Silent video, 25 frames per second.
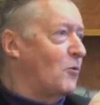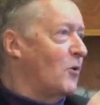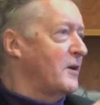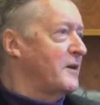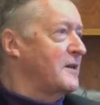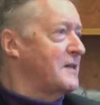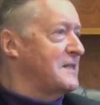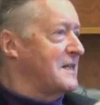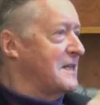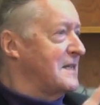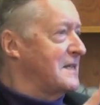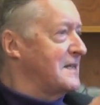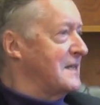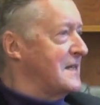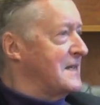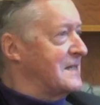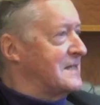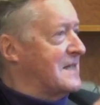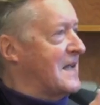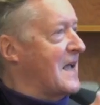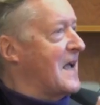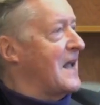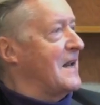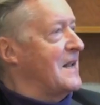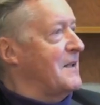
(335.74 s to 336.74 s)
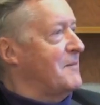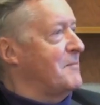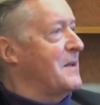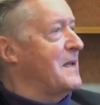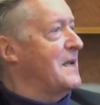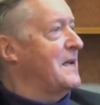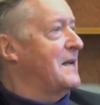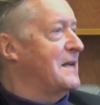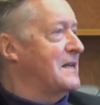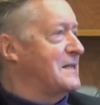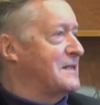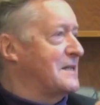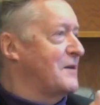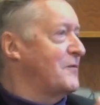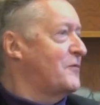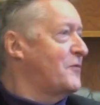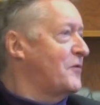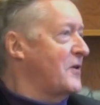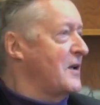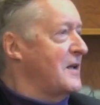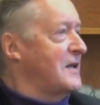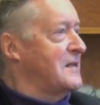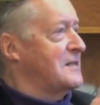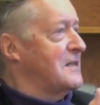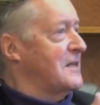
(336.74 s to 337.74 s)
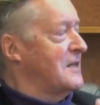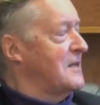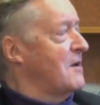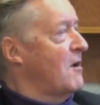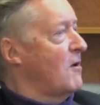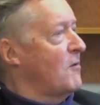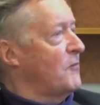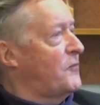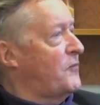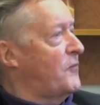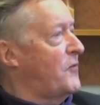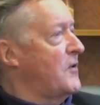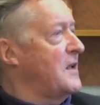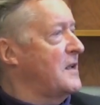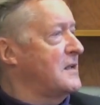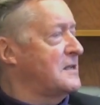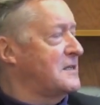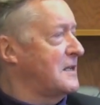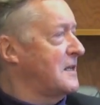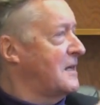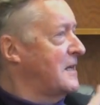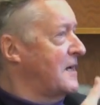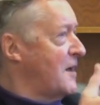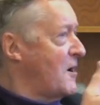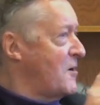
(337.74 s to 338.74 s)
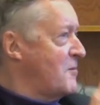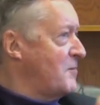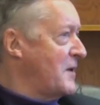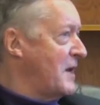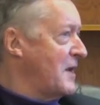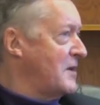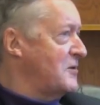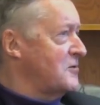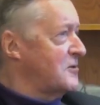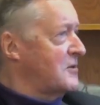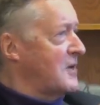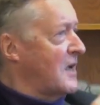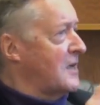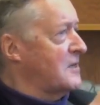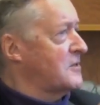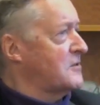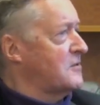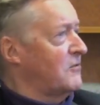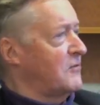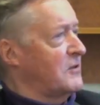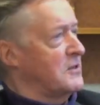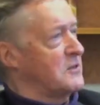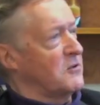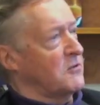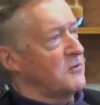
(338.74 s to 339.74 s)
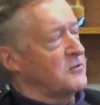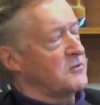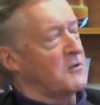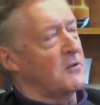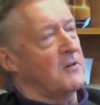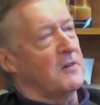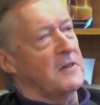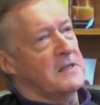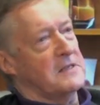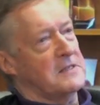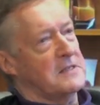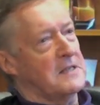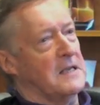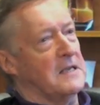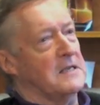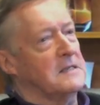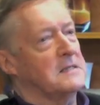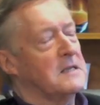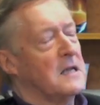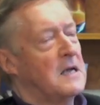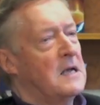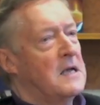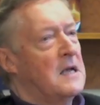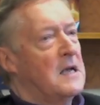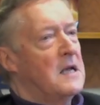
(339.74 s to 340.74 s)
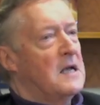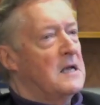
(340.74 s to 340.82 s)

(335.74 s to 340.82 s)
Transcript: what does it exactly mean? Is it free, is it not free? Is it an open educational resource? All these things.